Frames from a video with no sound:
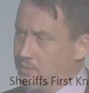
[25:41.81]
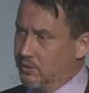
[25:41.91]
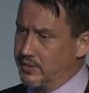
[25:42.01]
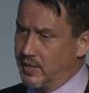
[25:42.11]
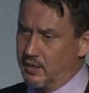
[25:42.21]
you're
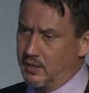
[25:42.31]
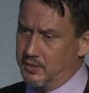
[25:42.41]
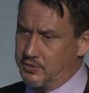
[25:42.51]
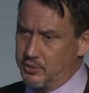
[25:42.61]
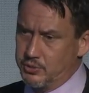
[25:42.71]
entitled to
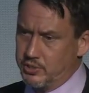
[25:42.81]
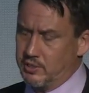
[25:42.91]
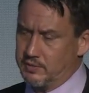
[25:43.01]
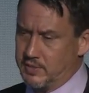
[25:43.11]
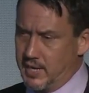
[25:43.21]
2
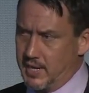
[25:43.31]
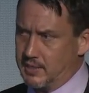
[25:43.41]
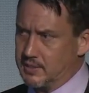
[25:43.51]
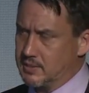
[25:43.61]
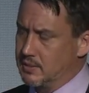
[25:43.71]
sheriff's
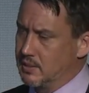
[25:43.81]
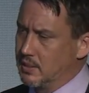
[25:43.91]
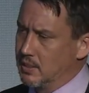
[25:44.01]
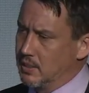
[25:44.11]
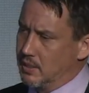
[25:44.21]
knocks.
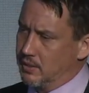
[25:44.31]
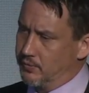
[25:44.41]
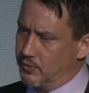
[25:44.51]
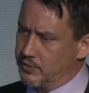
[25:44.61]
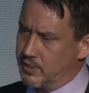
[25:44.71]
The
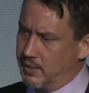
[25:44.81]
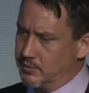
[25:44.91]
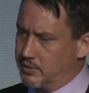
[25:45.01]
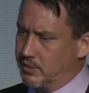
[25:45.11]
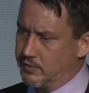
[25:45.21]
first time the
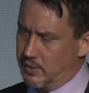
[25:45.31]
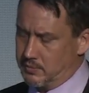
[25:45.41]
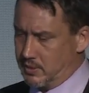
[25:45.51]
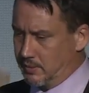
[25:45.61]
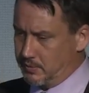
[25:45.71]
sheriff
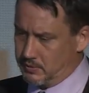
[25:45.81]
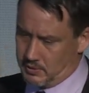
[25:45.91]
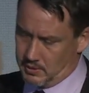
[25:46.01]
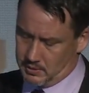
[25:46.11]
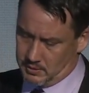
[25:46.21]
comes up,
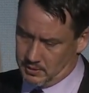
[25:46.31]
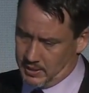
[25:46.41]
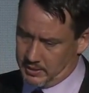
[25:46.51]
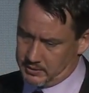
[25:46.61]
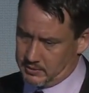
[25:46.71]
he
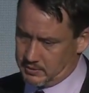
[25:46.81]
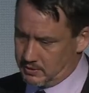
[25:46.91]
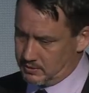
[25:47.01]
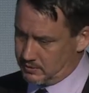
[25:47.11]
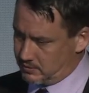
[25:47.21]
knocks and
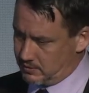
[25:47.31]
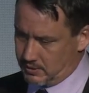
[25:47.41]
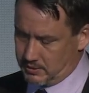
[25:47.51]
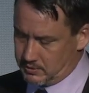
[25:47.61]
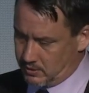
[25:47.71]
says,
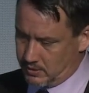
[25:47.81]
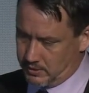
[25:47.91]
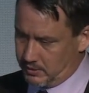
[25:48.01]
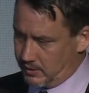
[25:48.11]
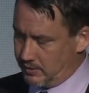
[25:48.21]
"Hey, sorry,
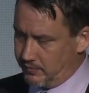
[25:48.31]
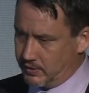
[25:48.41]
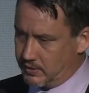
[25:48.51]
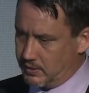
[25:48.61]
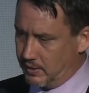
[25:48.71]
you're getting
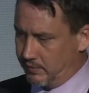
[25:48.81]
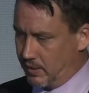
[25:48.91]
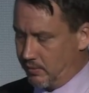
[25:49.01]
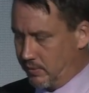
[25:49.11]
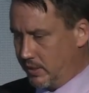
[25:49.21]
evicted. I've got
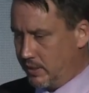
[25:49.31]
a writ